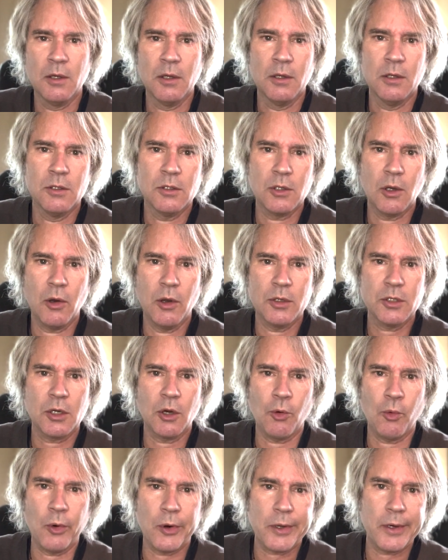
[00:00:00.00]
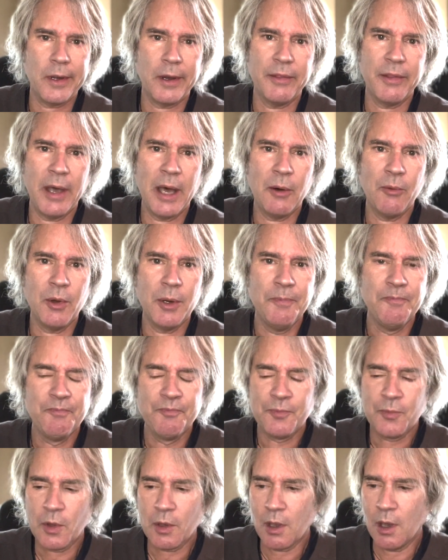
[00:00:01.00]
so I'll start working on that one.
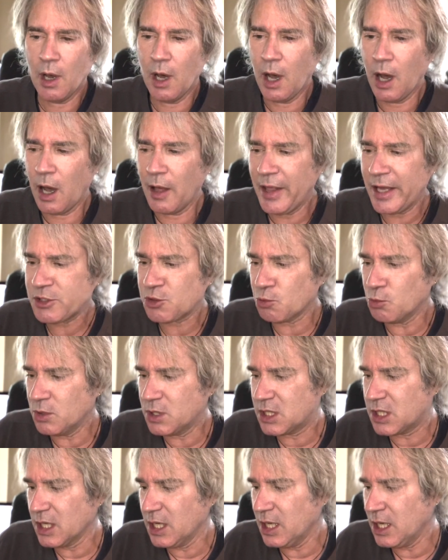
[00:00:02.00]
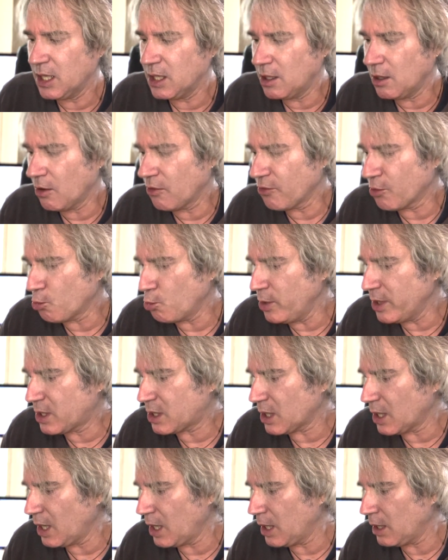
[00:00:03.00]
That's what we did over the
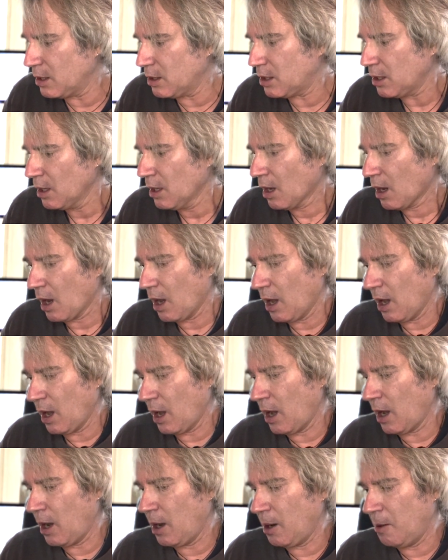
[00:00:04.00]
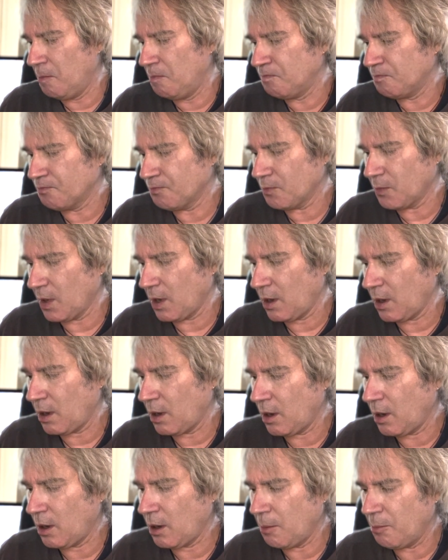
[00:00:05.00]
weekend.
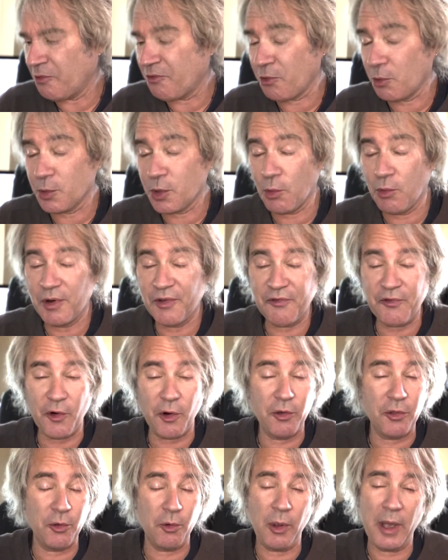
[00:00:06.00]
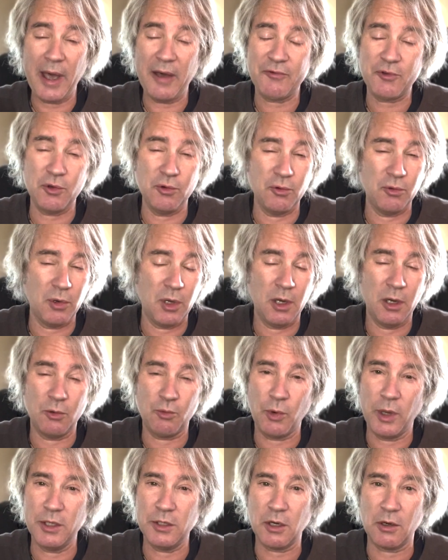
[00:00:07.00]
Before we go any further, we have to
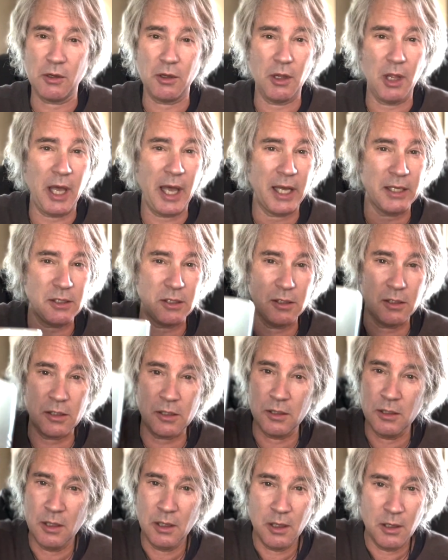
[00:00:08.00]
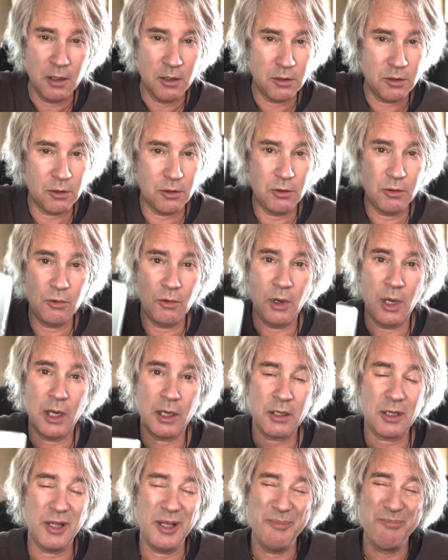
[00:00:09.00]
raise our glasses to
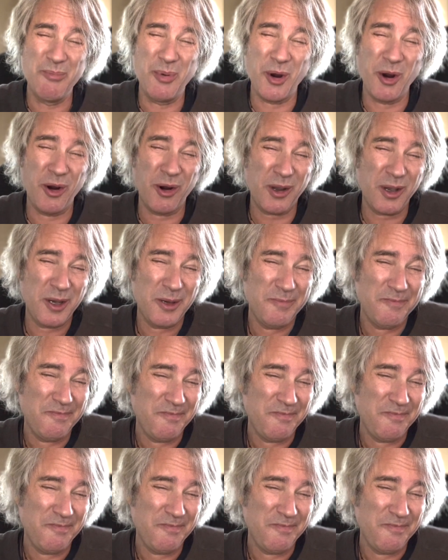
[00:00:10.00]
Clem Burke,